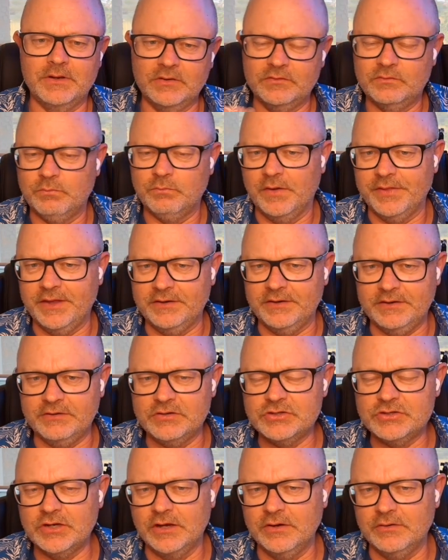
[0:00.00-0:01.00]
what that
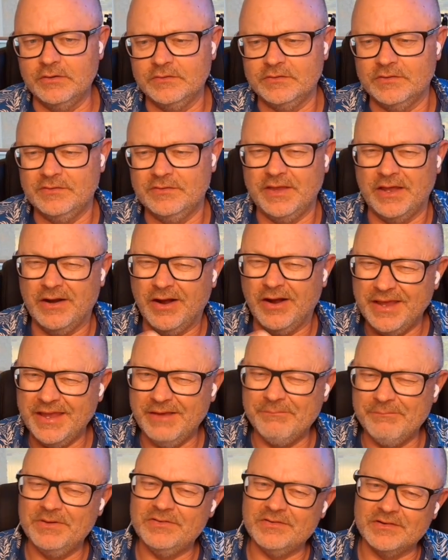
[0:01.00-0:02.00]
test shows is that I
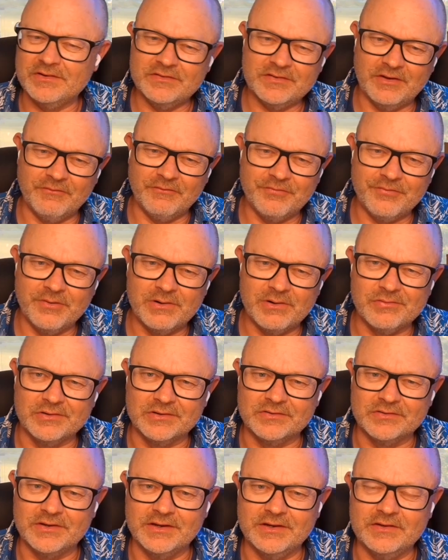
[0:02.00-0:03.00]
am missing some
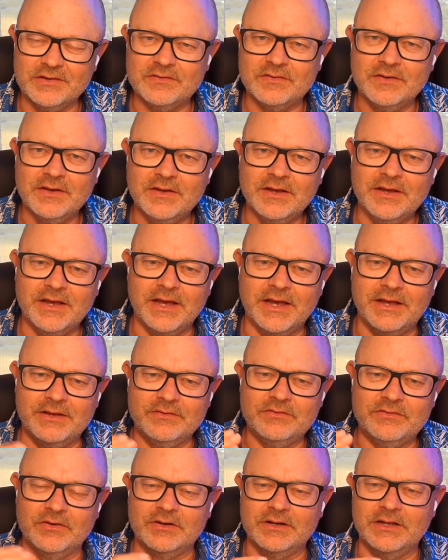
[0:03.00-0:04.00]
frequencies,
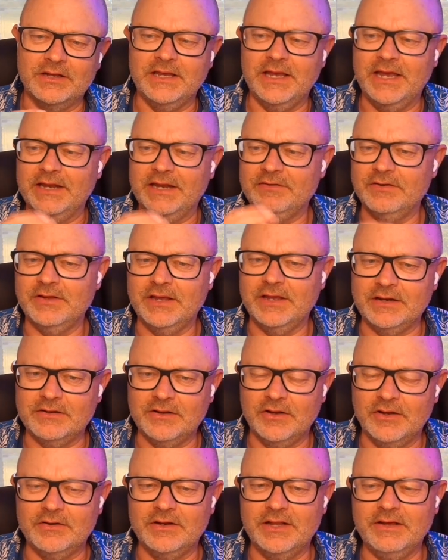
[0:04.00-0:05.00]
certainly at
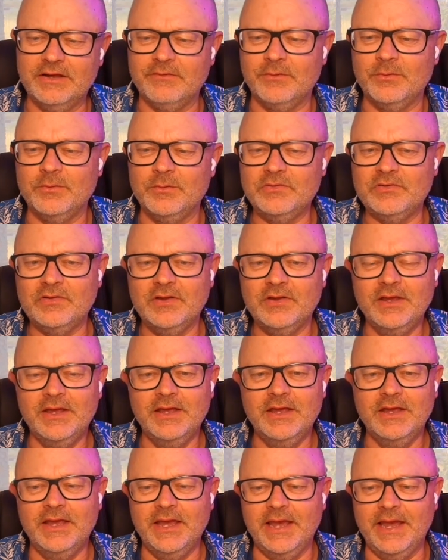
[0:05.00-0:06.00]
low levels.
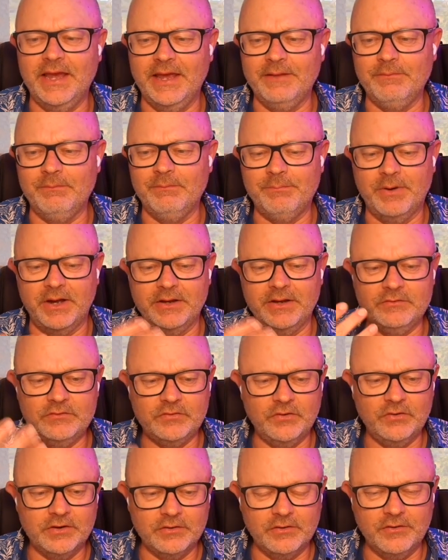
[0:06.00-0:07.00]
And by
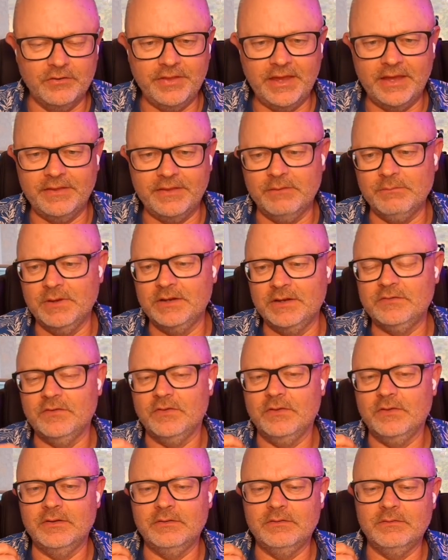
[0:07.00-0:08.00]
turning on that means
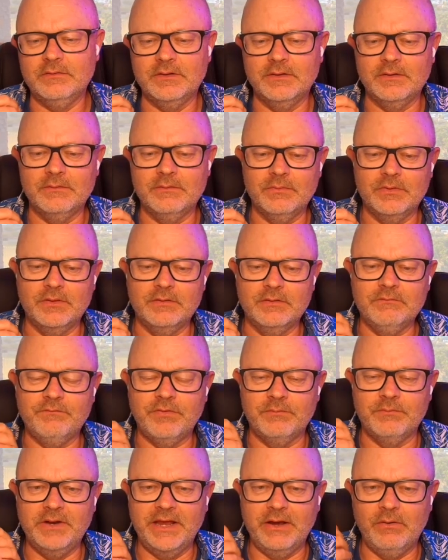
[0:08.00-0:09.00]
that
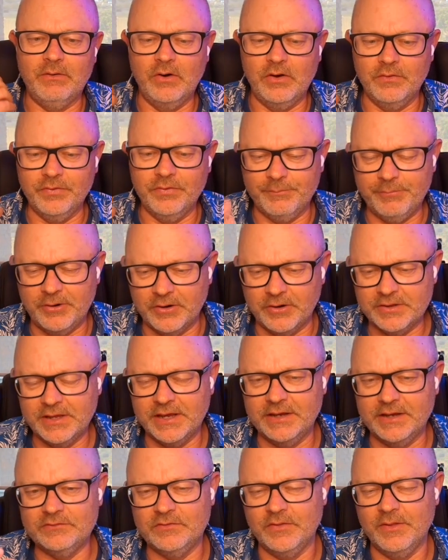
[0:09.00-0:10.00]
from now on, the
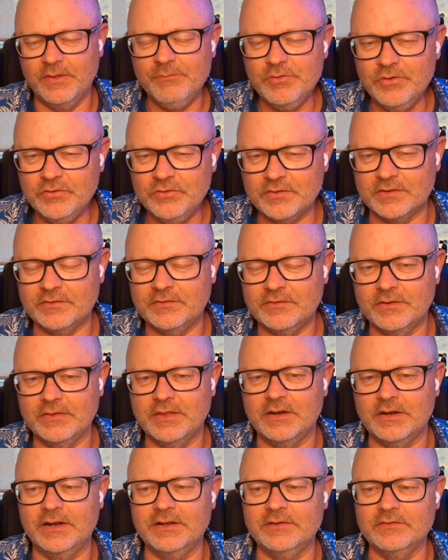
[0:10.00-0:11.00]
podcasts and the music
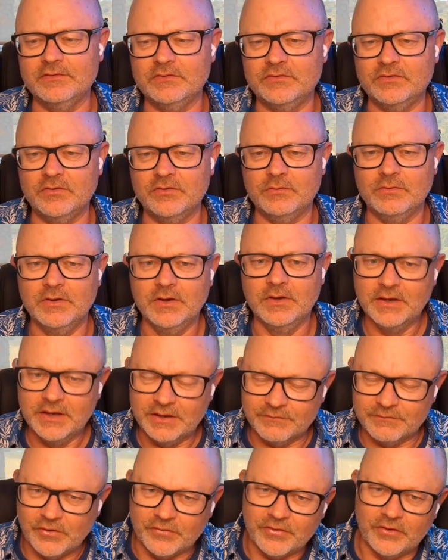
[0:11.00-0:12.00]
that I listen to
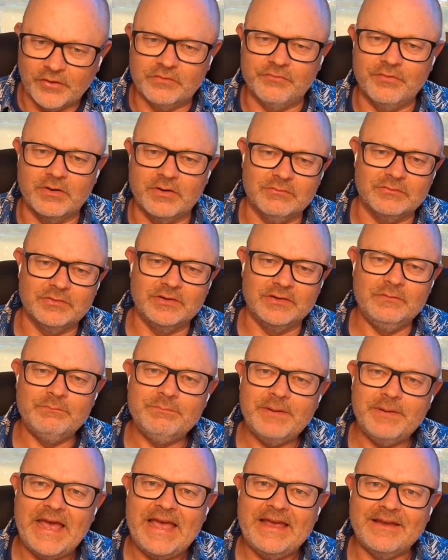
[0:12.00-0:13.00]
have got those frequencies
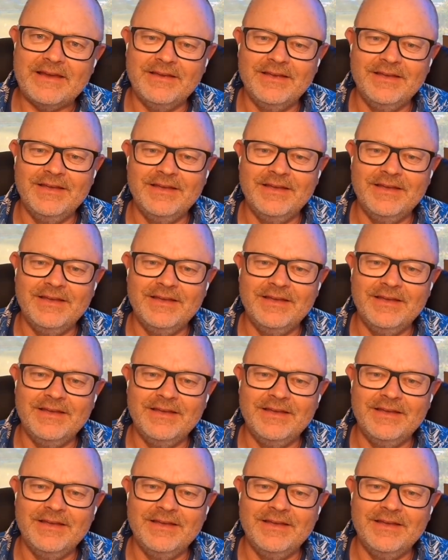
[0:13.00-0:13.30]
back,